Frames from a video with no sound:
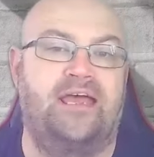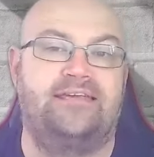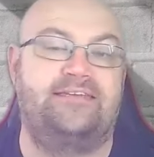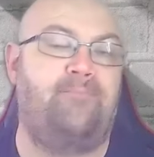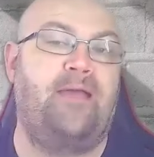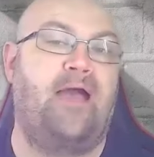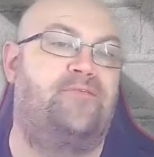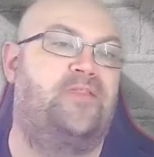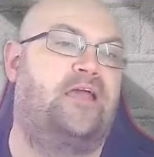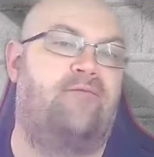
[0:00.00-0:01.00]
stepping
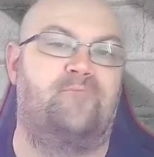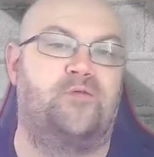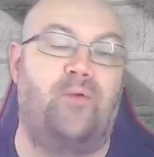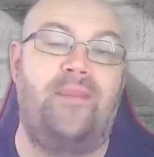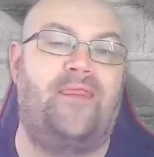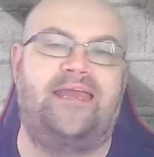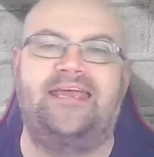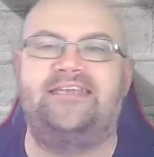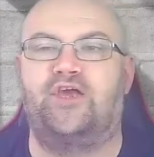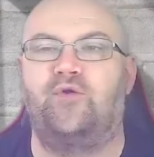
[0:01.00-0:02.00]
up for the government when they
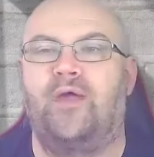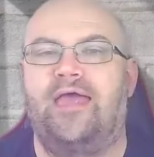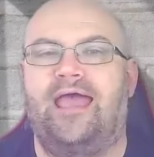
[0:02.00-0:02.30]
need to.